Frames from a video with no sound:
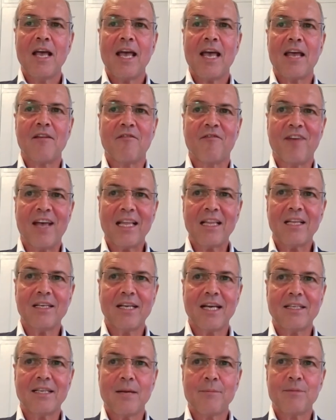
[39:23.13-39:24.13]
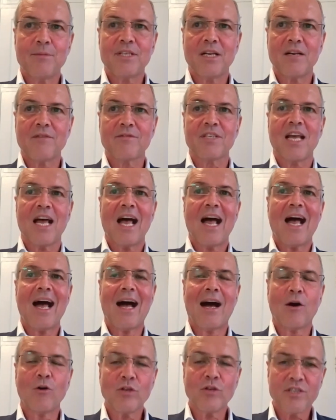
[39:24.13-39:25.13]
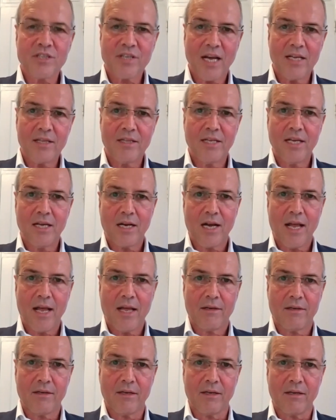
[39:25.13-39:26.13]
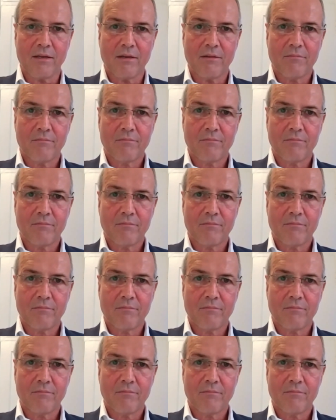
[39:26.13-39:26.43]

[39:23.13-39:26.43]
and validate themselves outside the Atlantic.